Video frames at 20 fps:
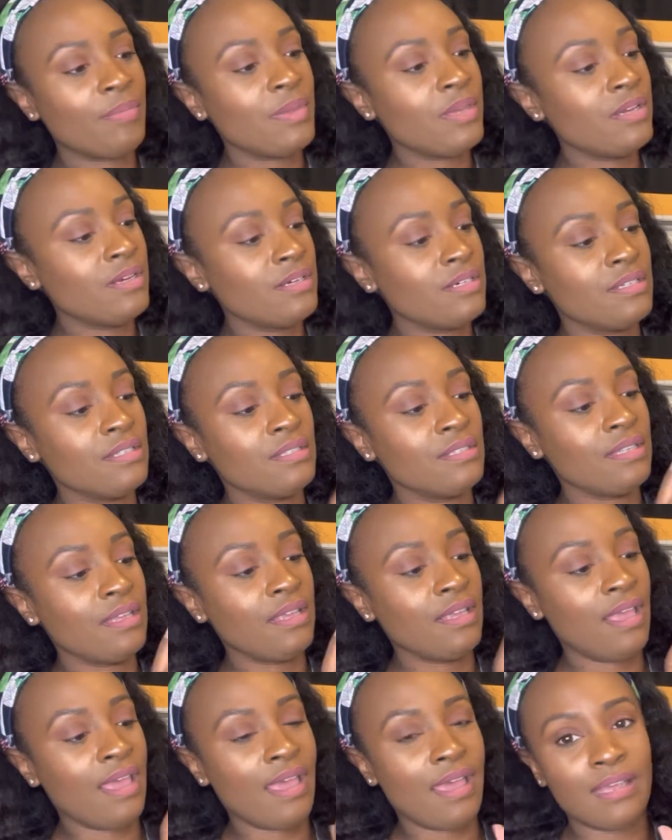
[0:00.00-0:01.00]
because
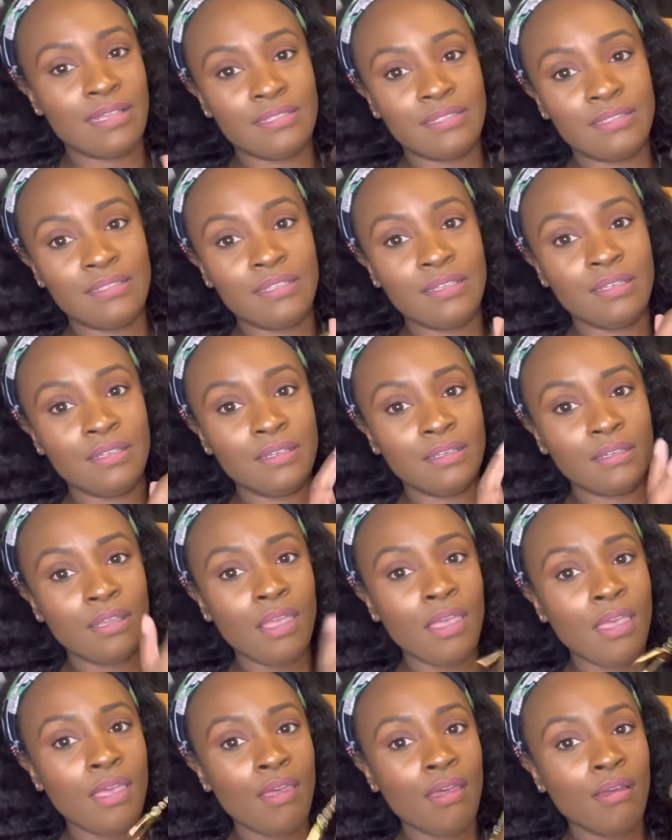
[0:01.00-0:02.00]
it has the
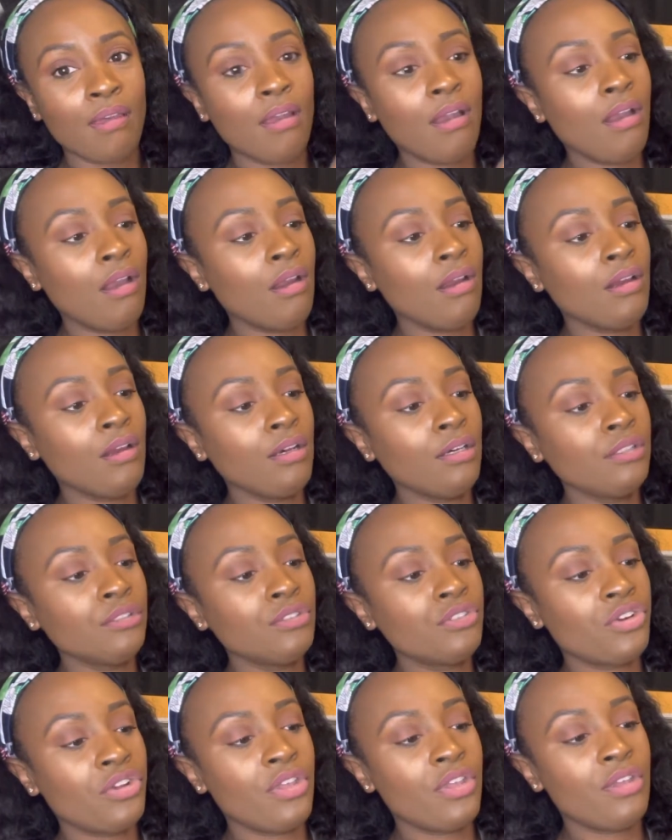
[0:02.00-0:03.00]
car
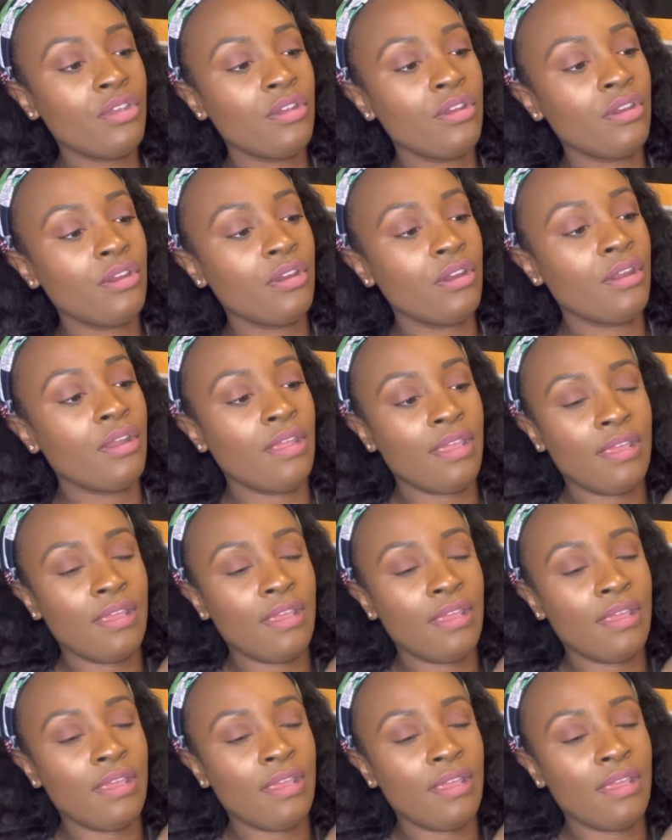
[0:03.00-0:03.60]
holder here.